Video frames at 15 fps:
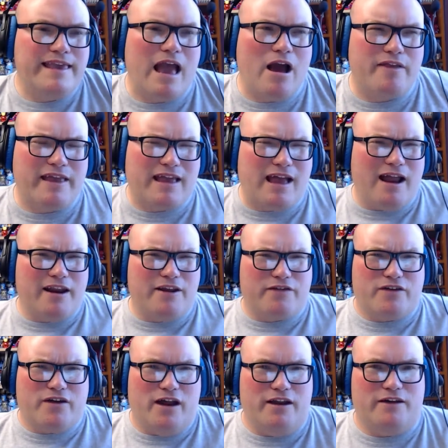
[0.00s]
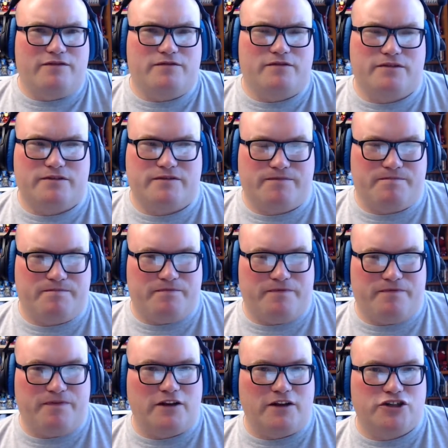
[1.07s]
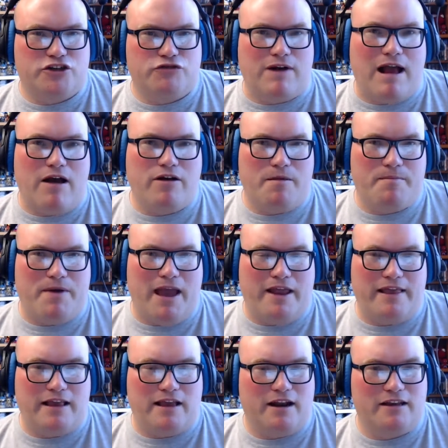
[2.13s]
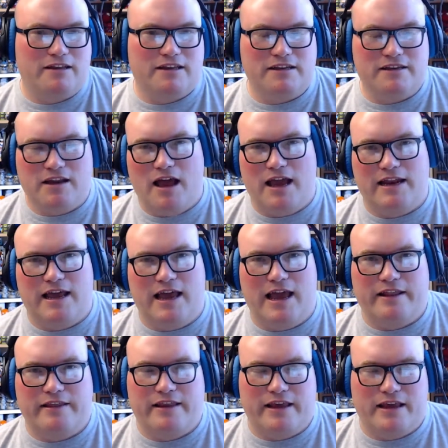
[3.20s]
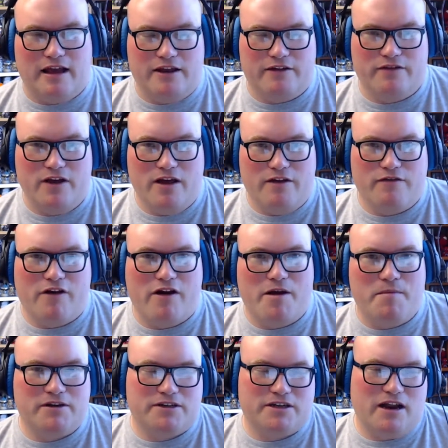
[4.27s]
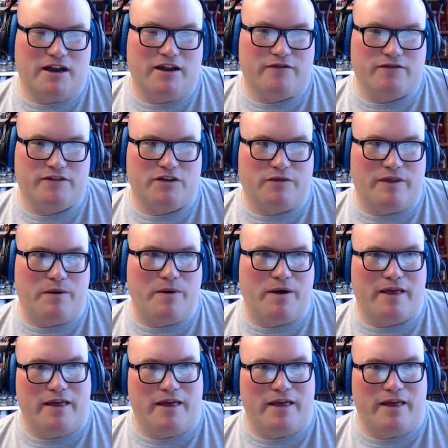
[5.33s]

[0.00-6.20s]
Yeah, and they kind of fudged around it a bit, and they kind of denied it, and they kind of very much kind of so they.